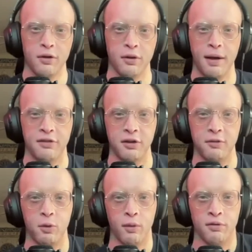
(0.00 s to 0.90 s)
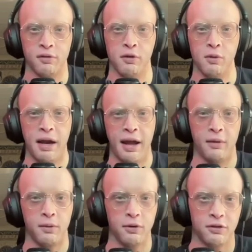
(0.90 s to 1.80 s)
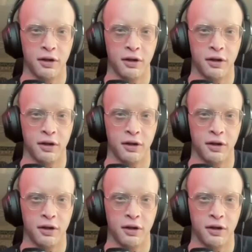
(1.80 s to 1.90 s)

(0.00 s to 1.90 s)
domestic forms of human animals.